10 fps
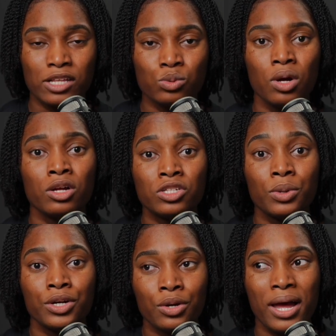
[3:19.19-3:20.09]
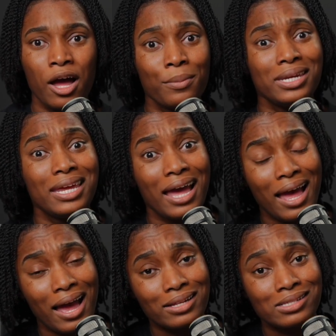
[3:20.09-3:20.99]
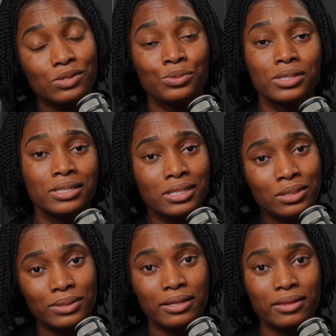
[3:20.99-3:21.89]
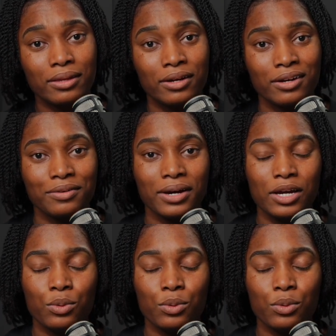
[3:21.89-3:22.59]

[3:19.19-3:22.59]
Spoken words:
We also want to know how many hats we're dealing with, right?